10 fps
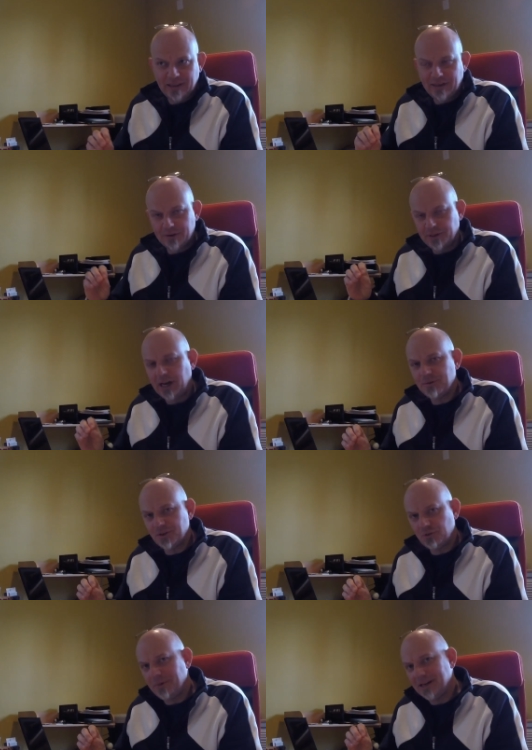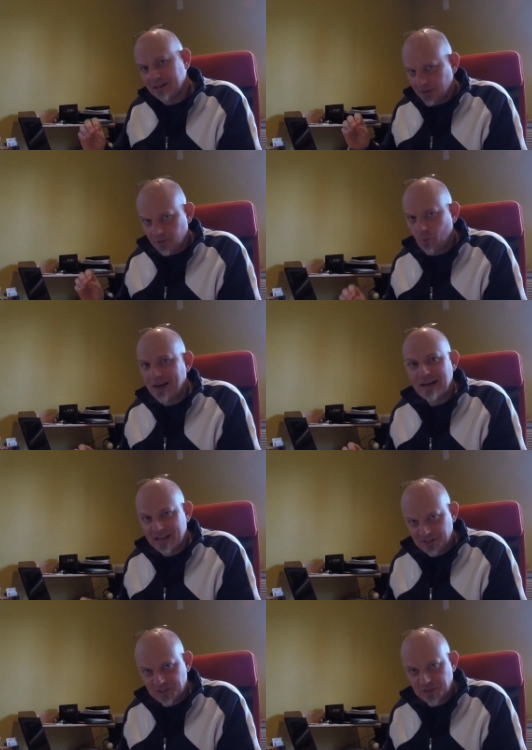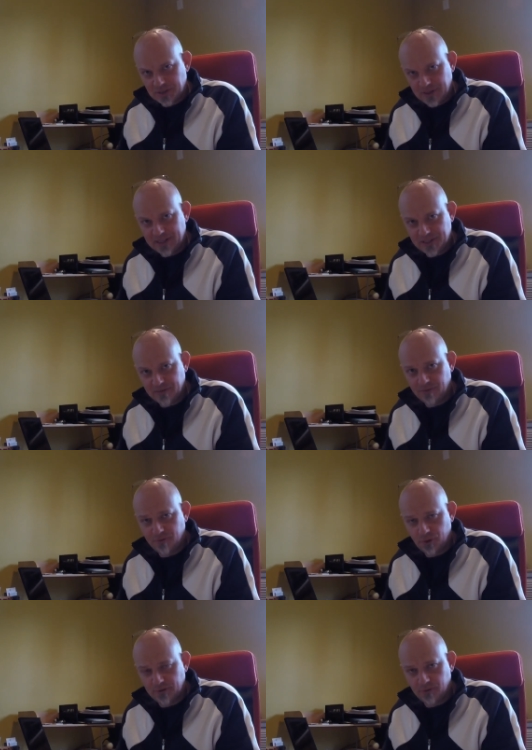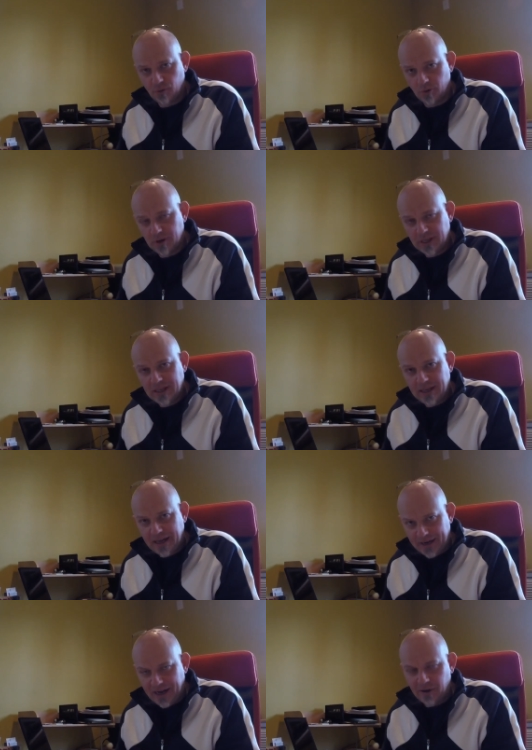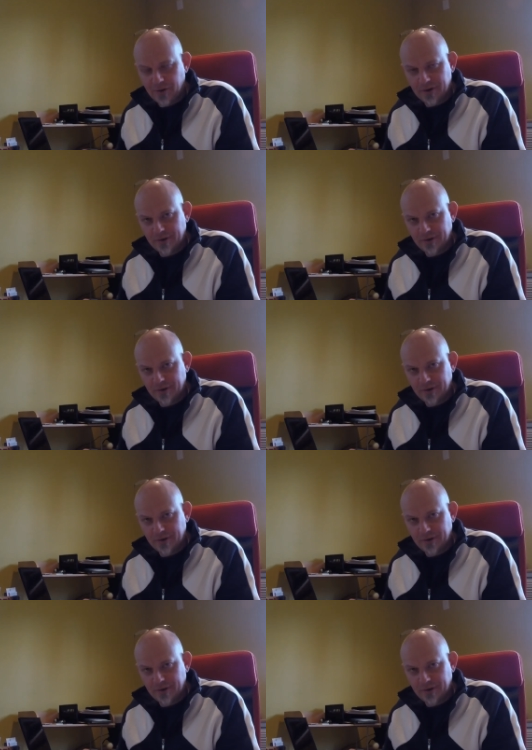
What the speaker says: and there are times that you make way less than $7.44 an hour.